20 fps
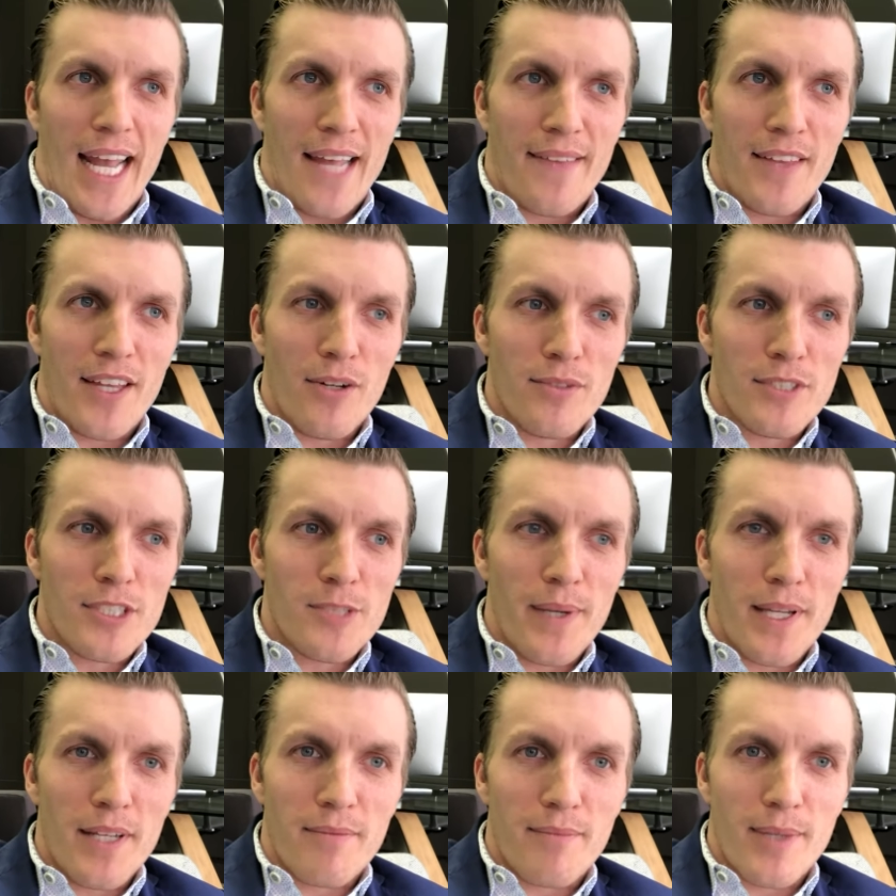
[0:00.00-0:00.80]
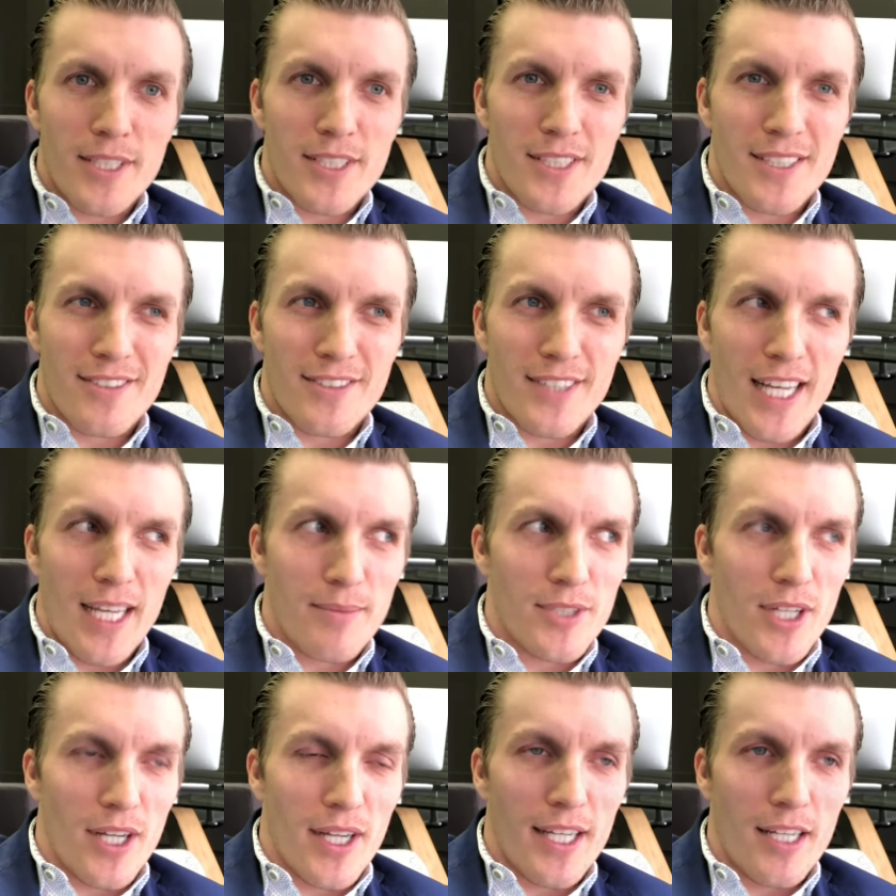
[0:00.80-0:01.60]
And they don't spend much of their
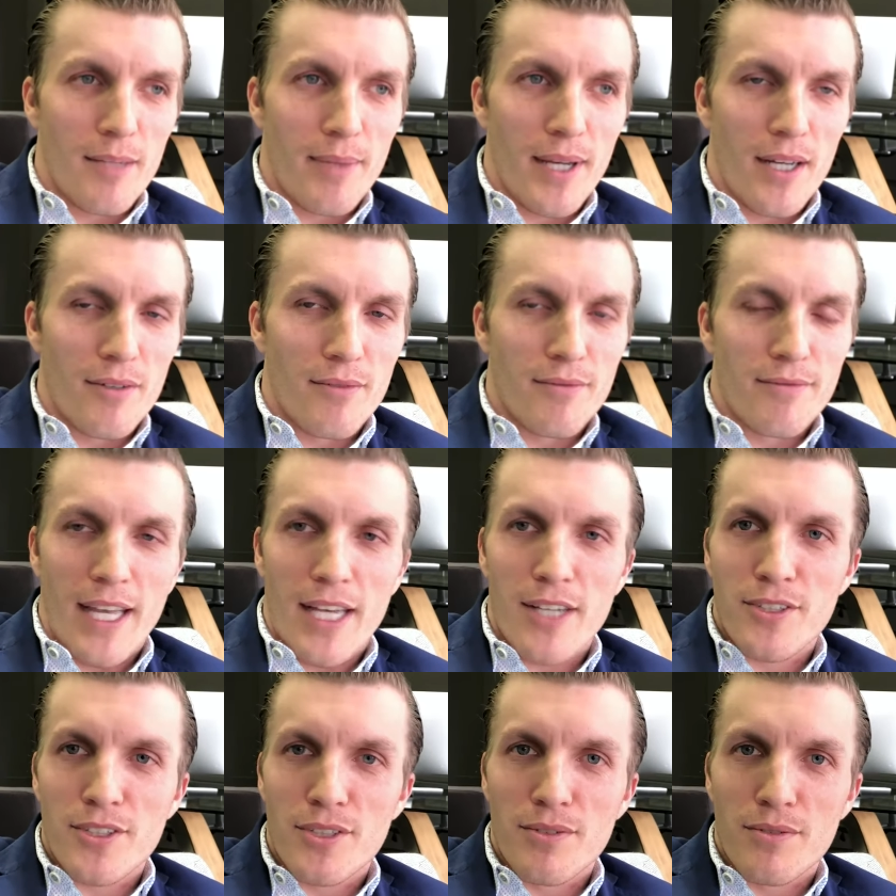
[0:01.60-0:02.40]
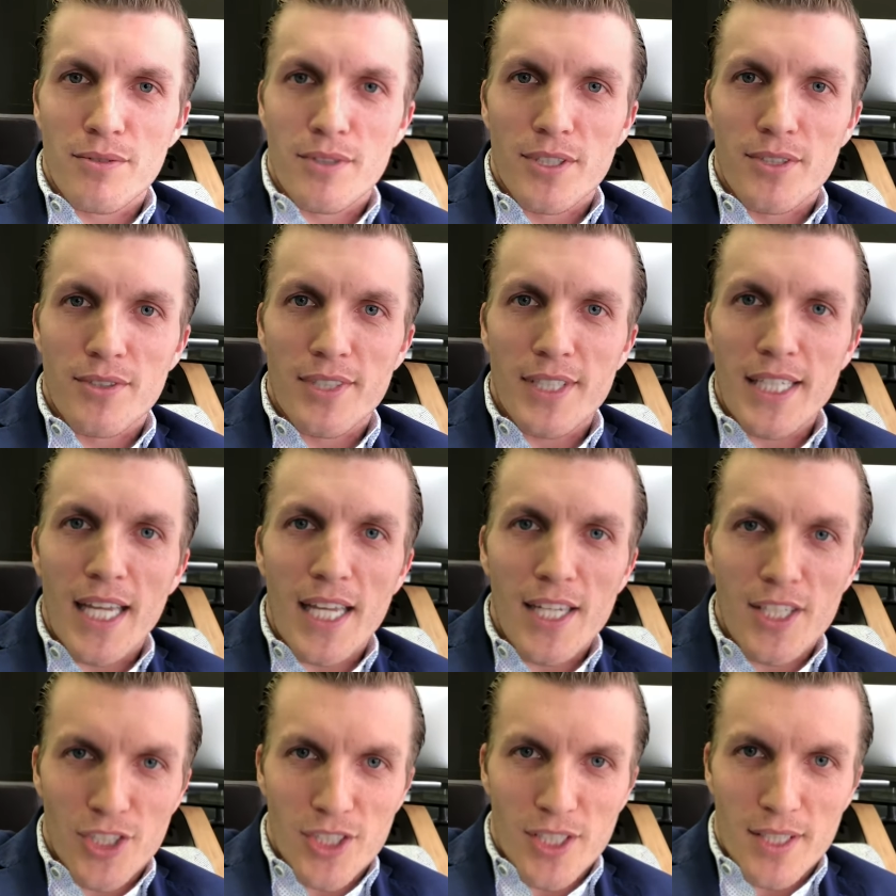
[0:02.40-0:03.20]
time talking about value
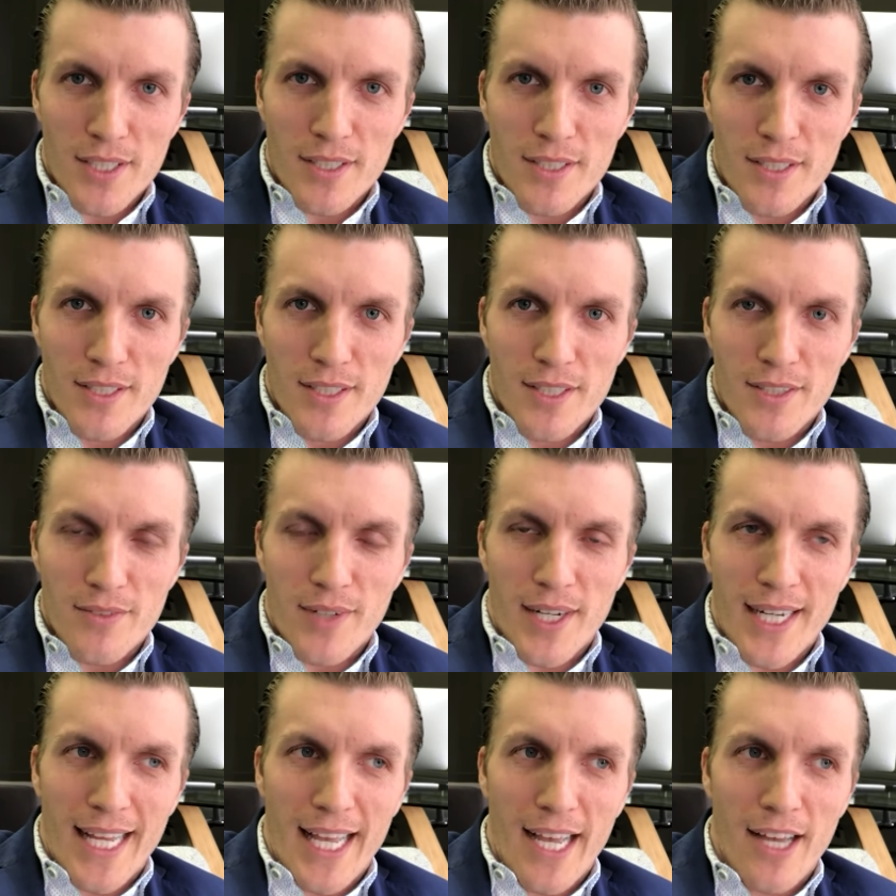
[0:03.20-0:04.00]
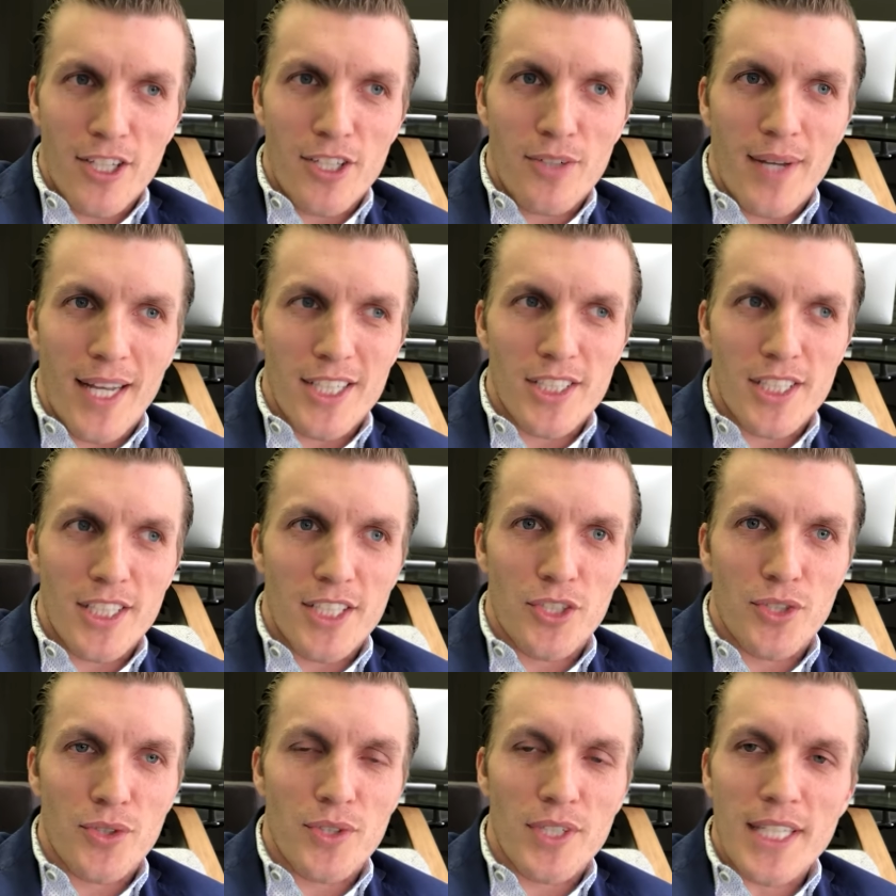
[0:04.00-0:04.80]
creation, right? How do you actually
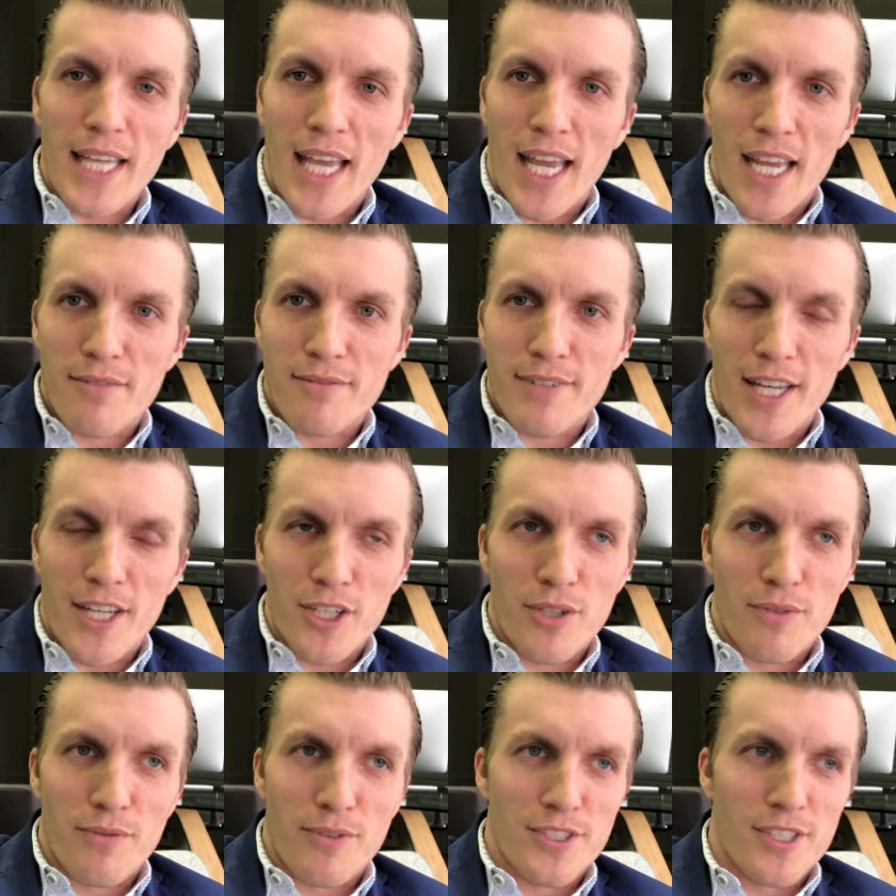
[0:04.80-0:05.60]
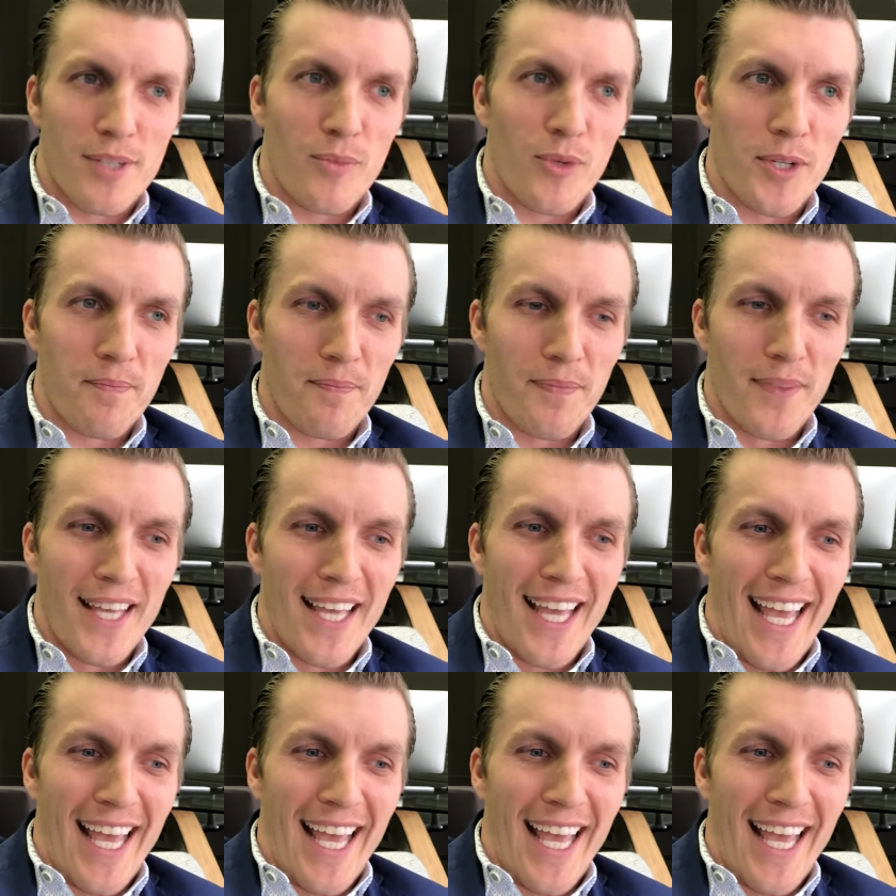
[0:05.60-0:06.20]
create value for someone?